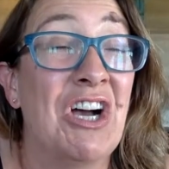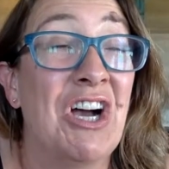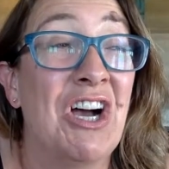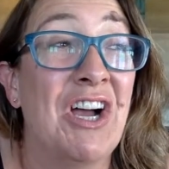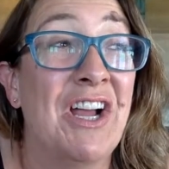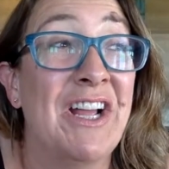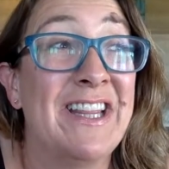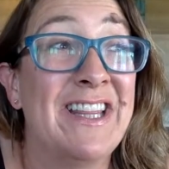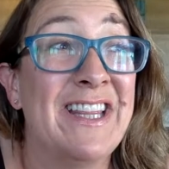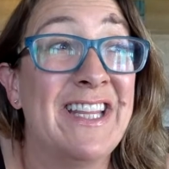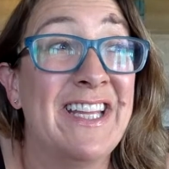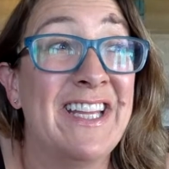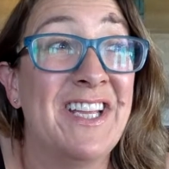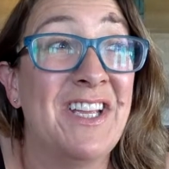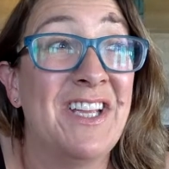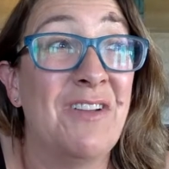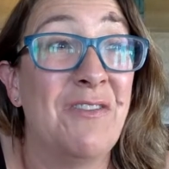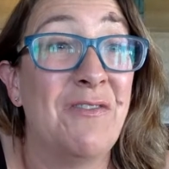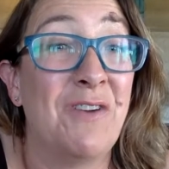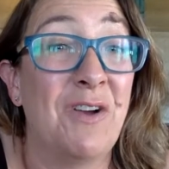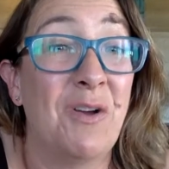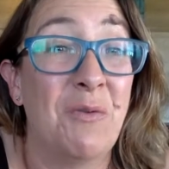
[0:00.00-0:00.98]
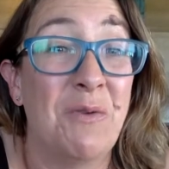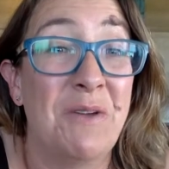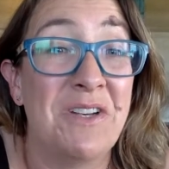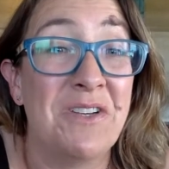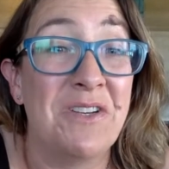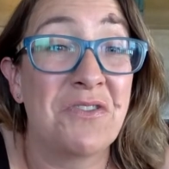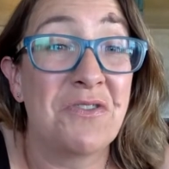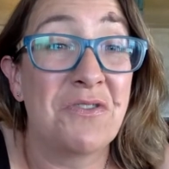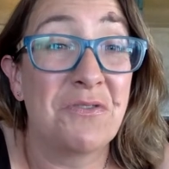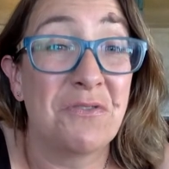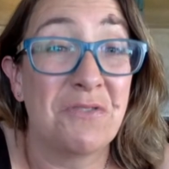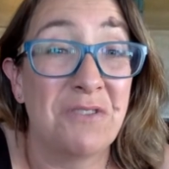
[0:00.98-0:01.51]
I think if I went
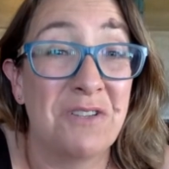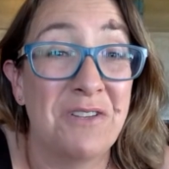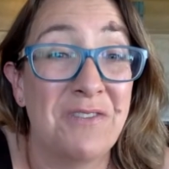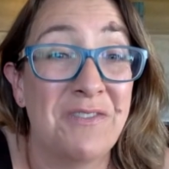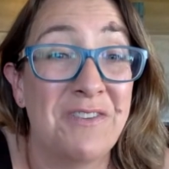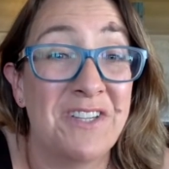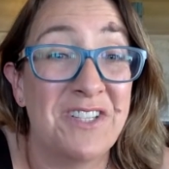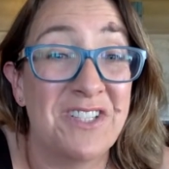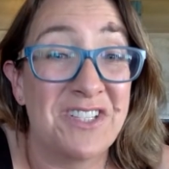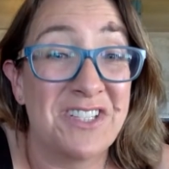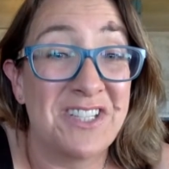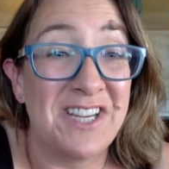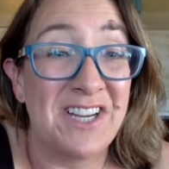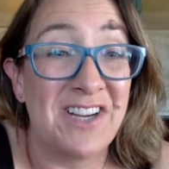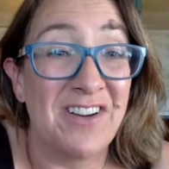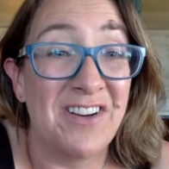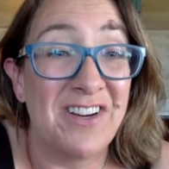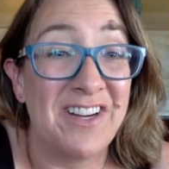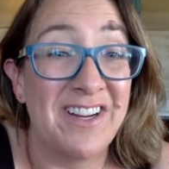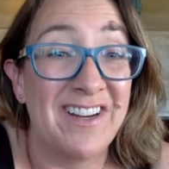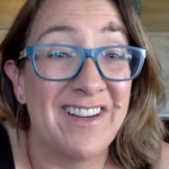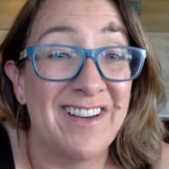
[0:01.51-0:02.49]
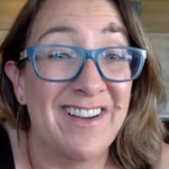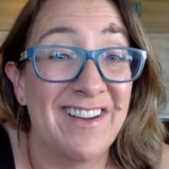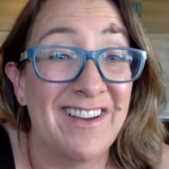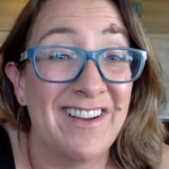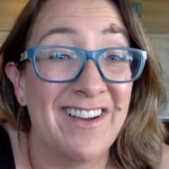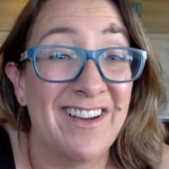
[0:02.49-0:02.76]
truly vegetarian,